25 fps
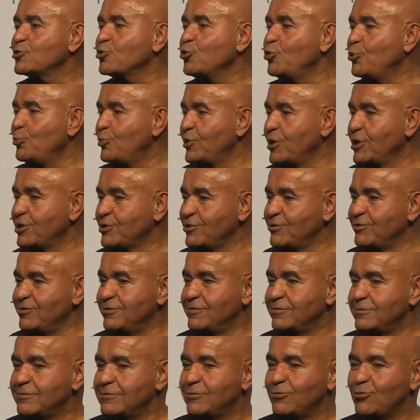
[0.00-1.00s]
Uber do?
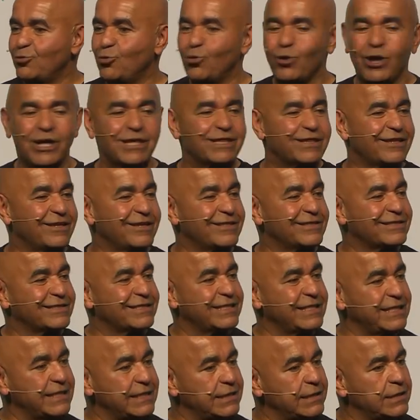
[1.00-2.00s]
What does
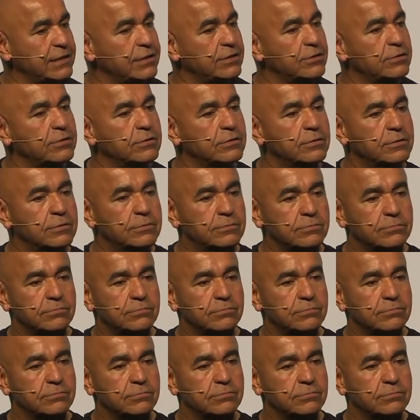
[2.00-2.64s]
Didi do?